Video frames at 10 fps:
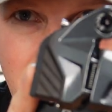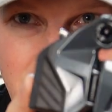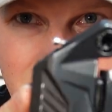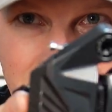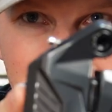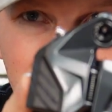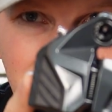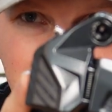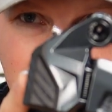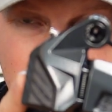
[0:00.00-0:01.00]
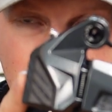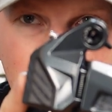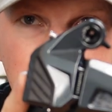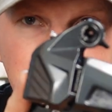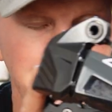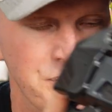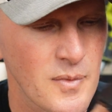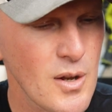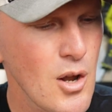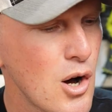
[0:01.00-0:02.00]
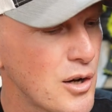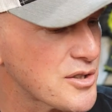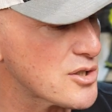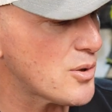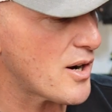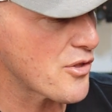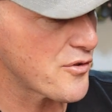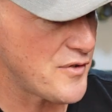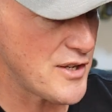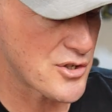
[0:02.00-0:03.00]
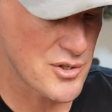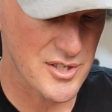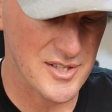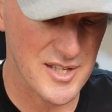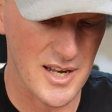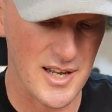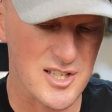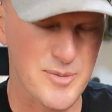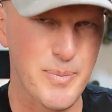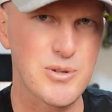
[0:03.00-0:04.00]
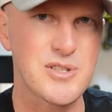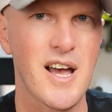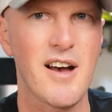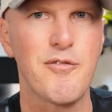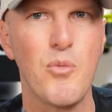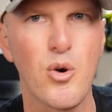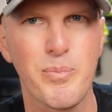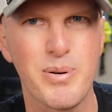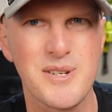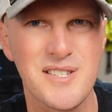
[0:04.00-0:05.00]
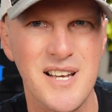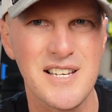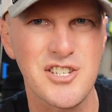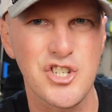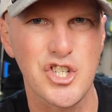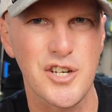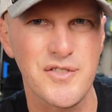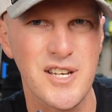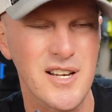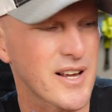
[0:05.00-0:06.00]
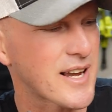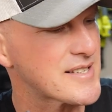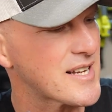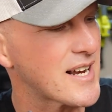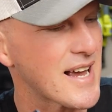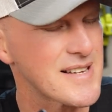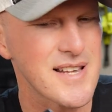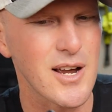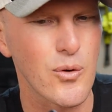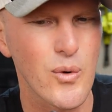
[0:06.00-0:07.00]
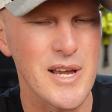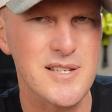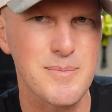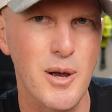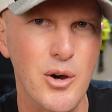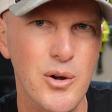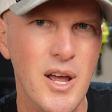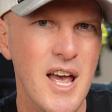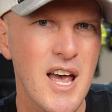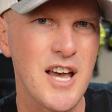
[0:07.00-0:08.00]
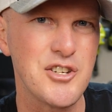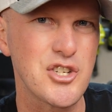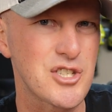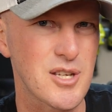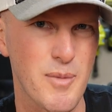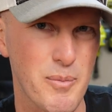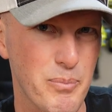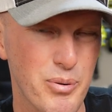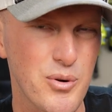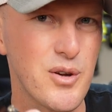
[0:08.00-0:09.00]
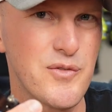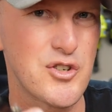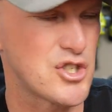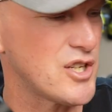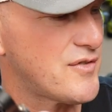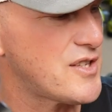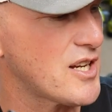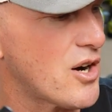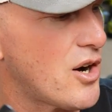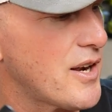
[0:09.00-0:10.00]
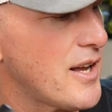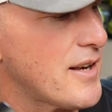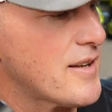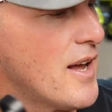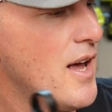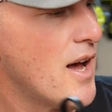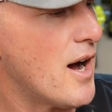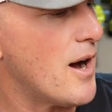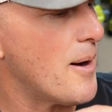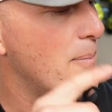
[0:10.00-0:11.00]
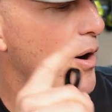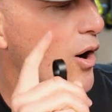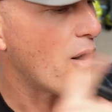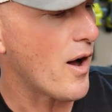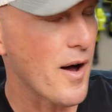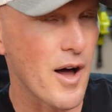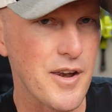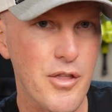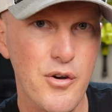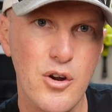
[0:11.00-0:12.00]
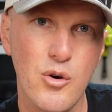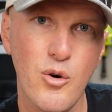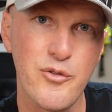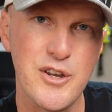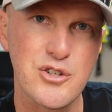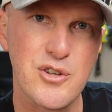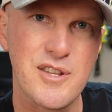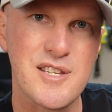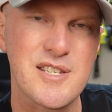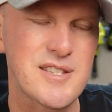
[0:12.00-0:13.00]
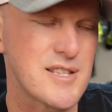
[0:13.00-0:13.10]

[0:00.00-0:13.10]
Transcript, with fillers: a lot cleaner. Also other features is that it's supposed to have more precise shifting. Like I said, it has that race mode and just some improved shifting on it. Um, Another cool feature that this,